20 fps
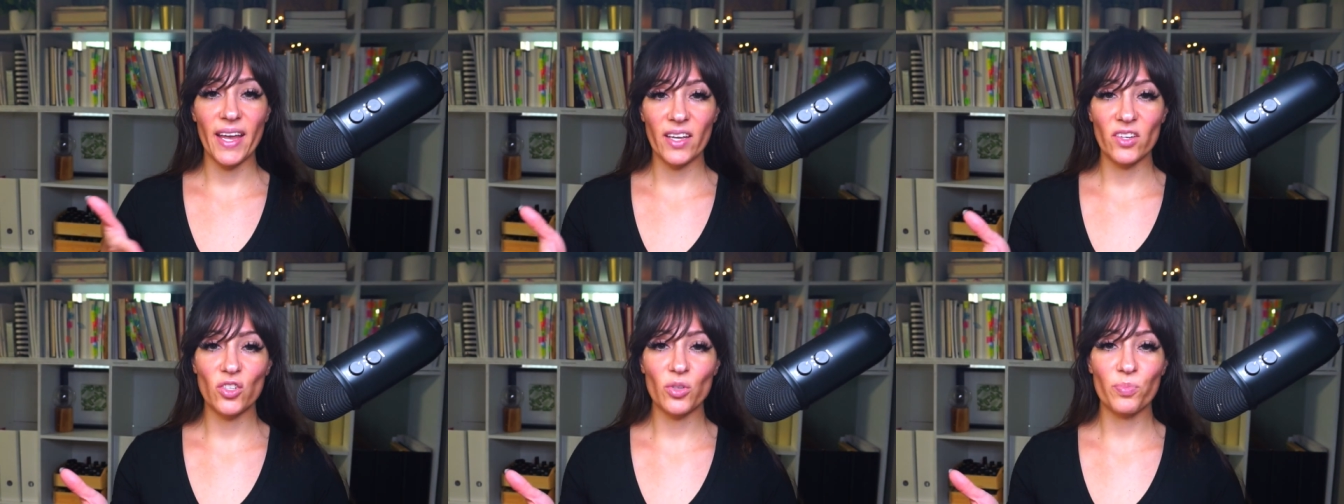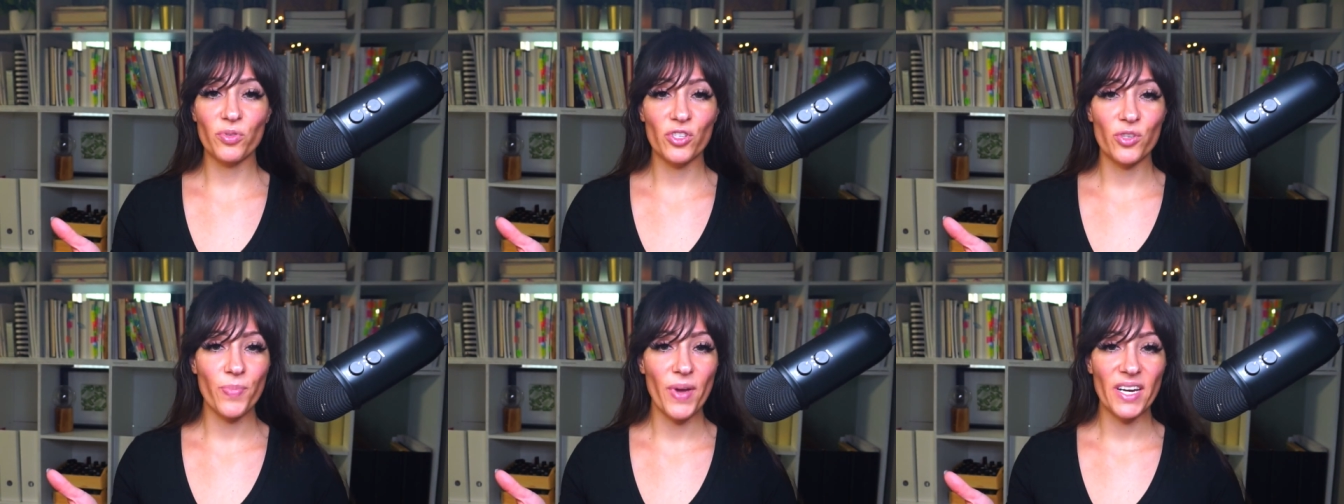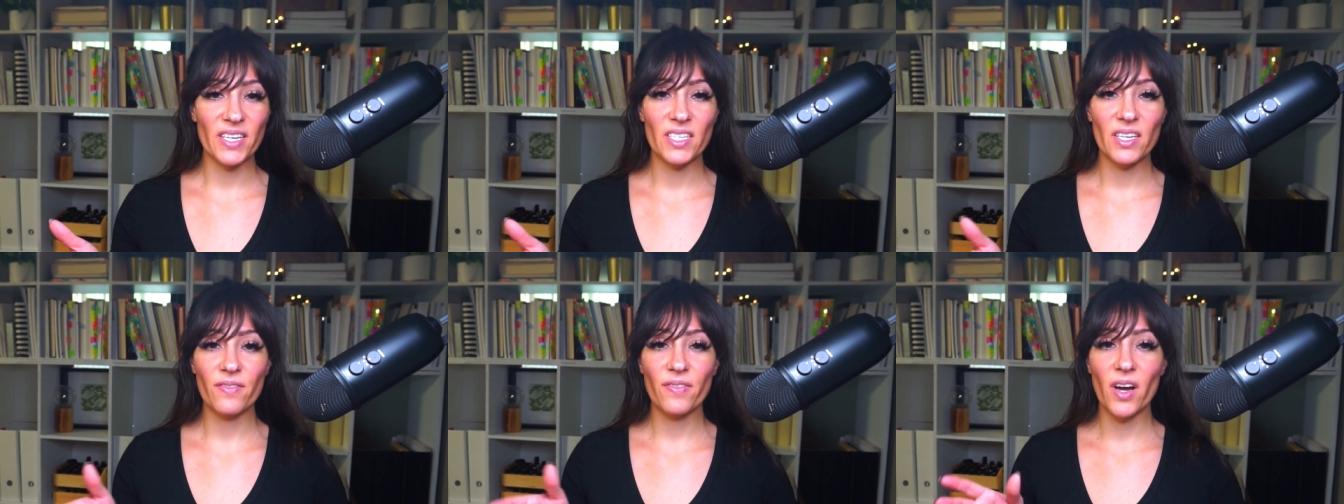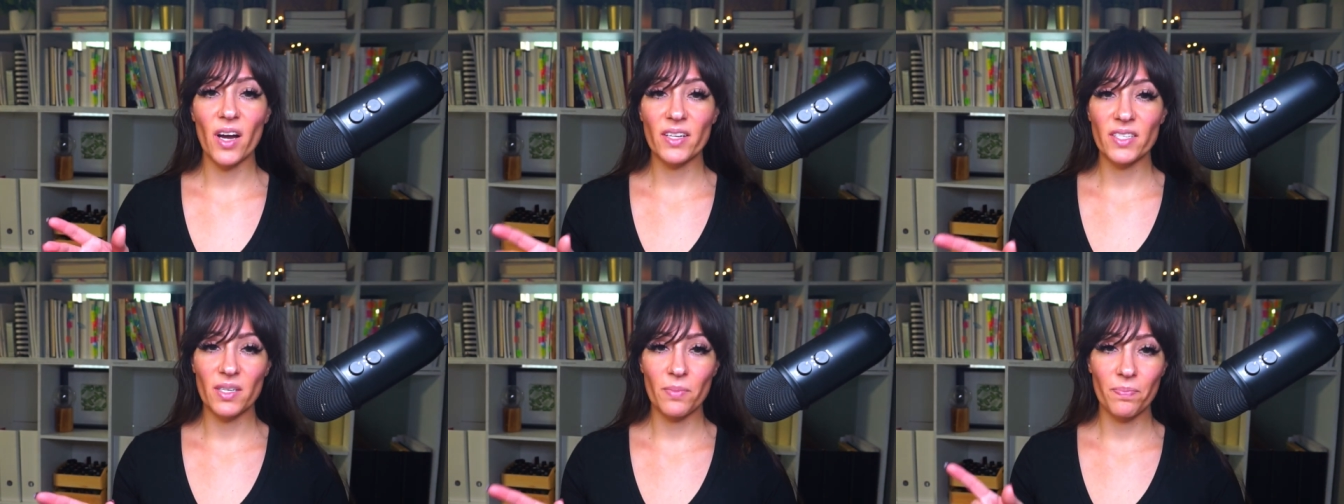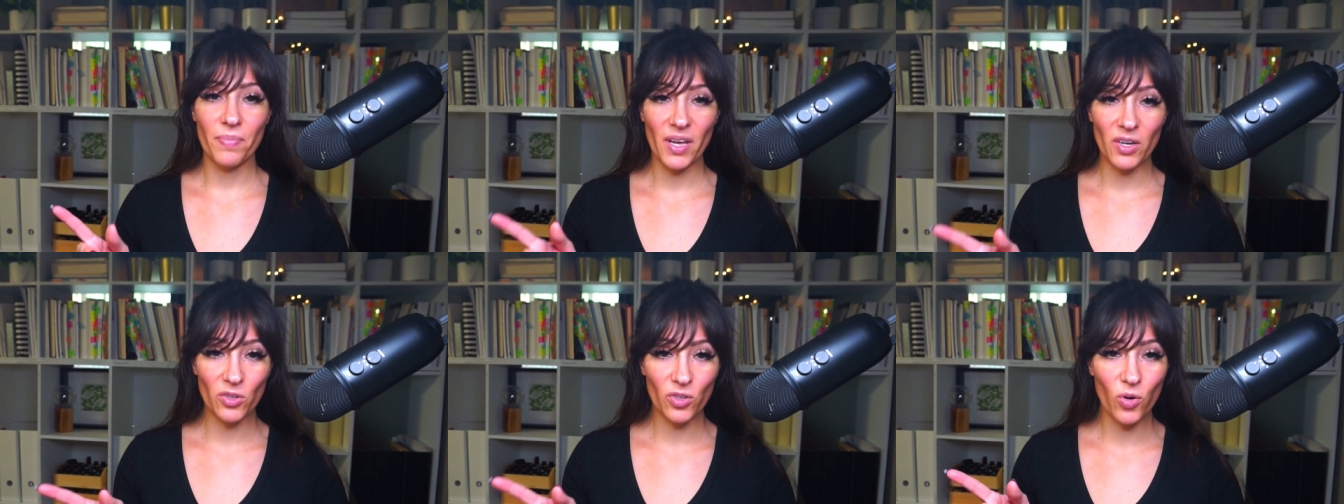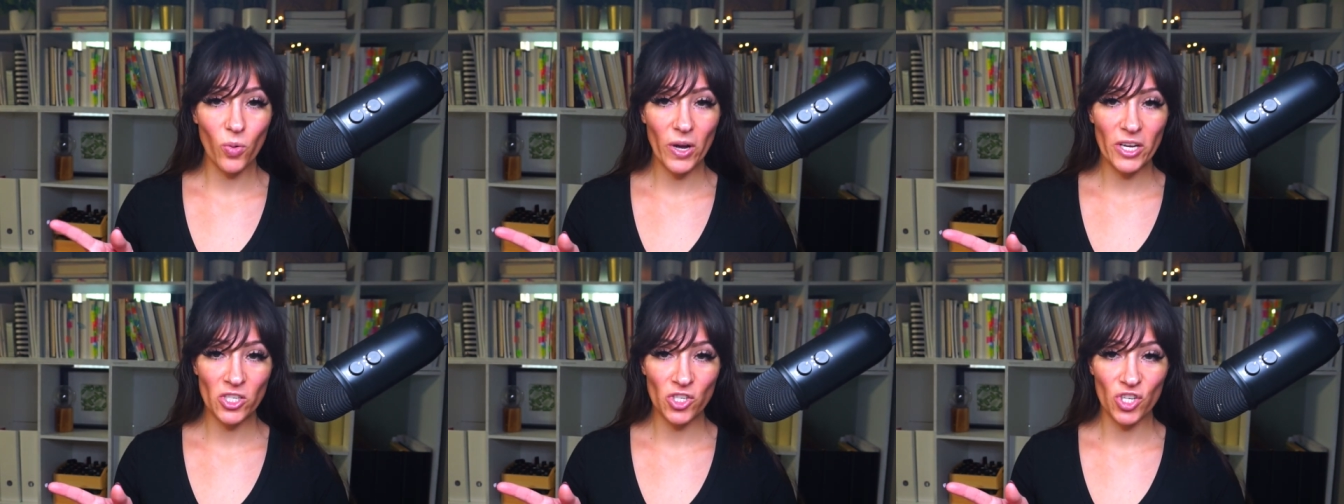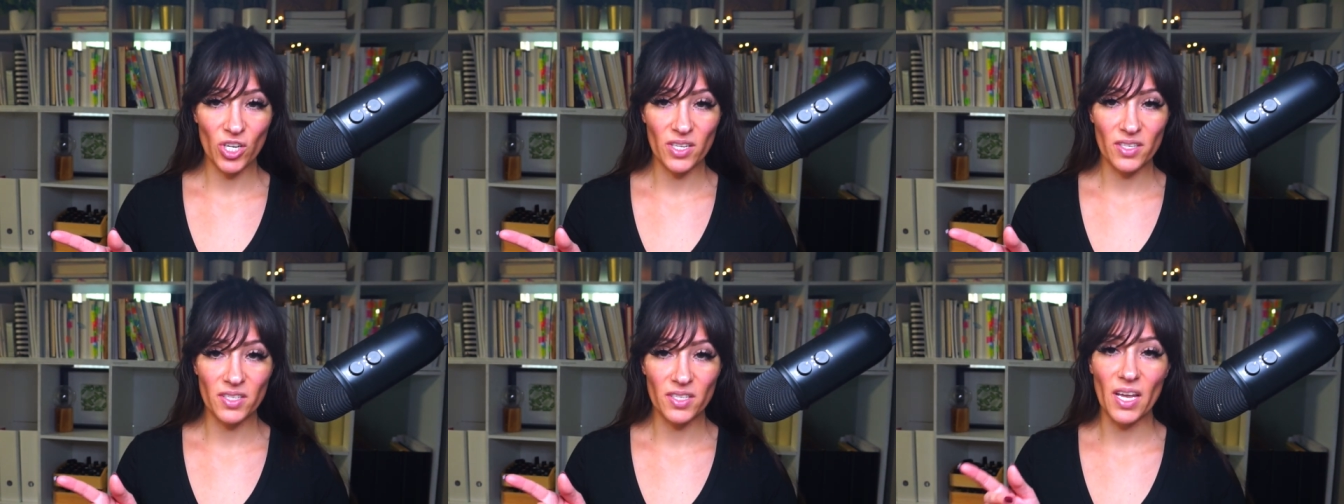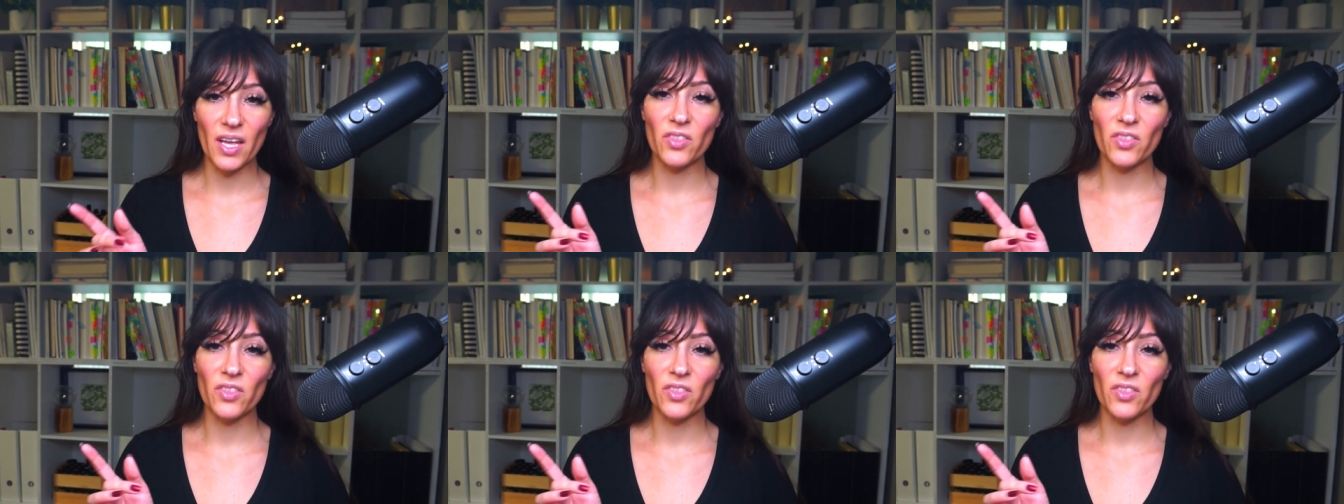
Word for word: and your perspective onto better questions